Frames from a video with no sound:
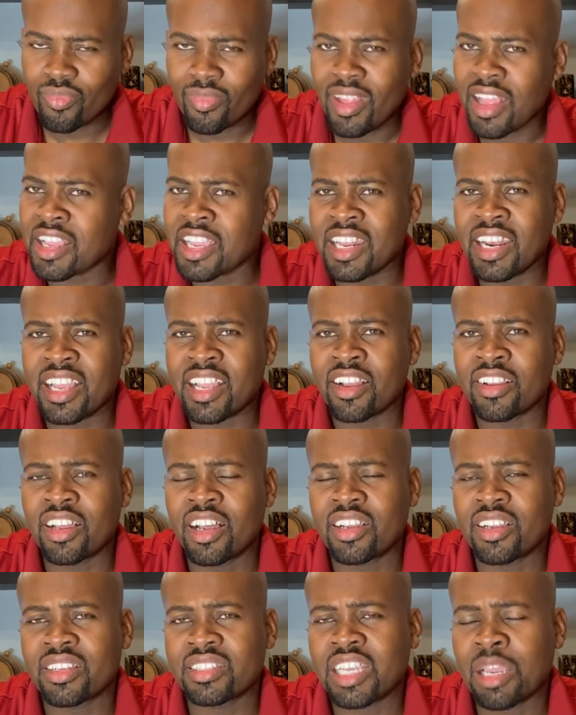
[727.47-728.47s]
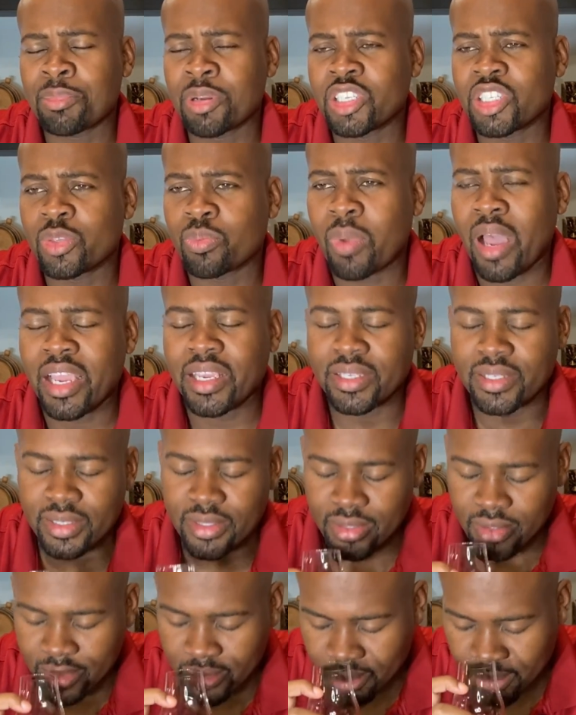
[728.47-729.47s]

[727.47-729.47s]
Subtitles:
getting like a type of spice.